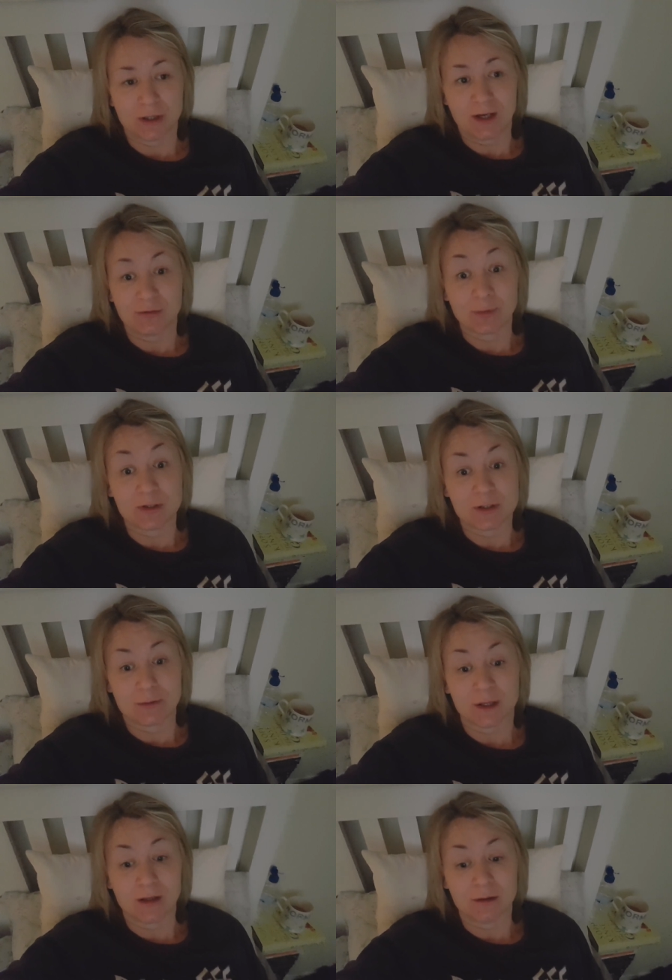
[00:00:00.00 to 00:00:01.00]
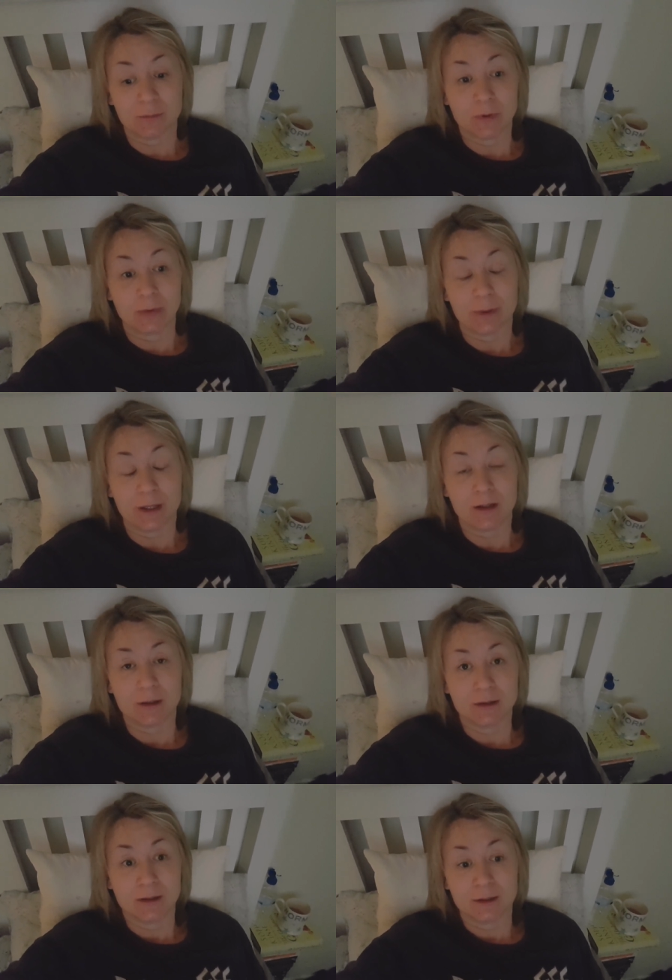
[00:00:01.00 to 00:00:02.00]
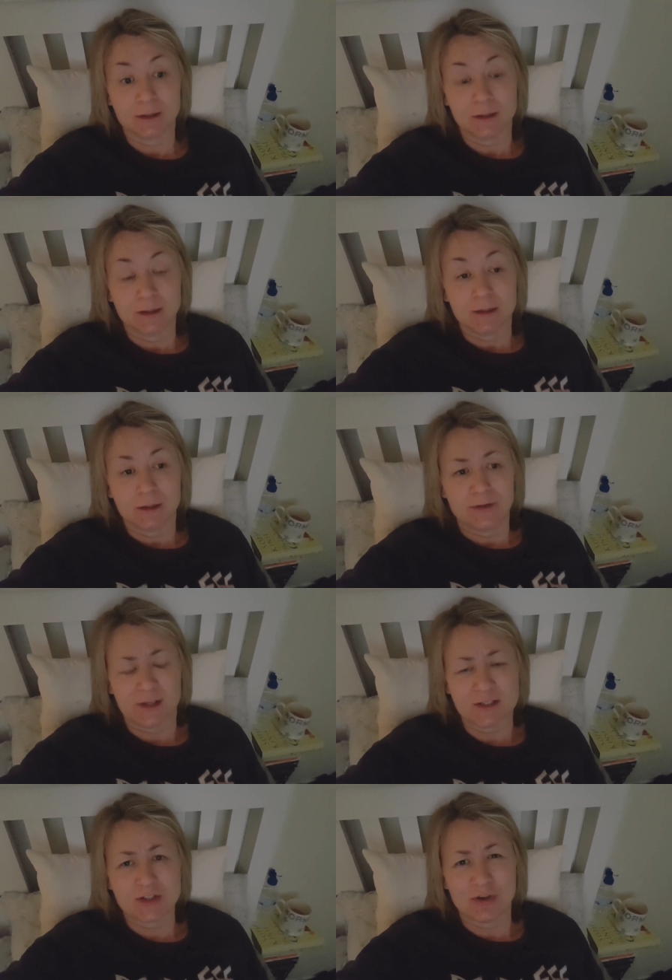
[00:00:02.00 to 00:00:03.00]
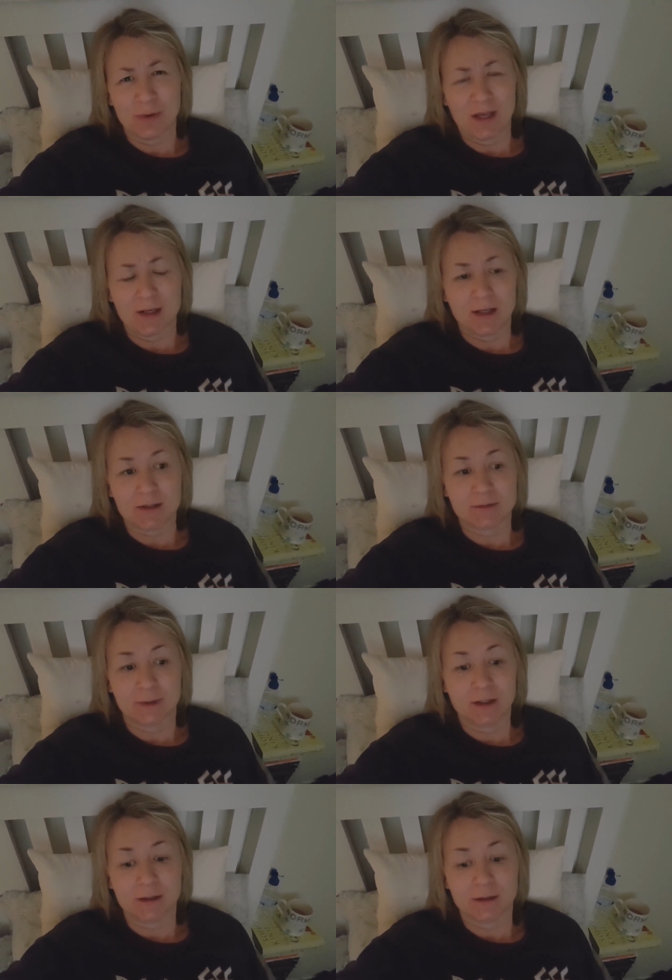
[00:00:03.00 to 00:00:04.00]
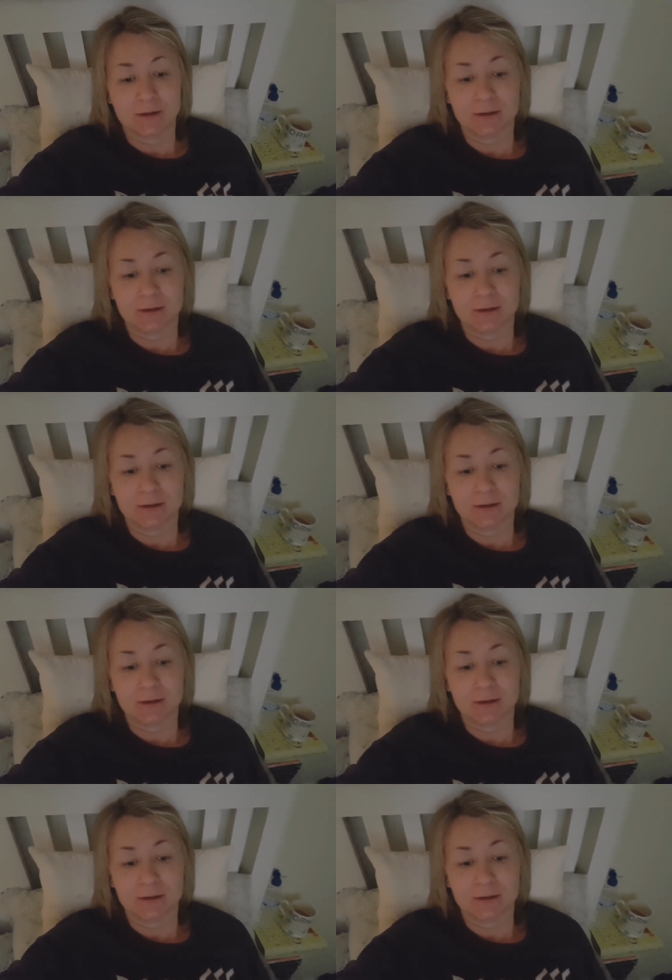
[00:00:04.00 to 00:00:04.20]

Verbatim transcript: I have been doing per week. I think it's two again next week.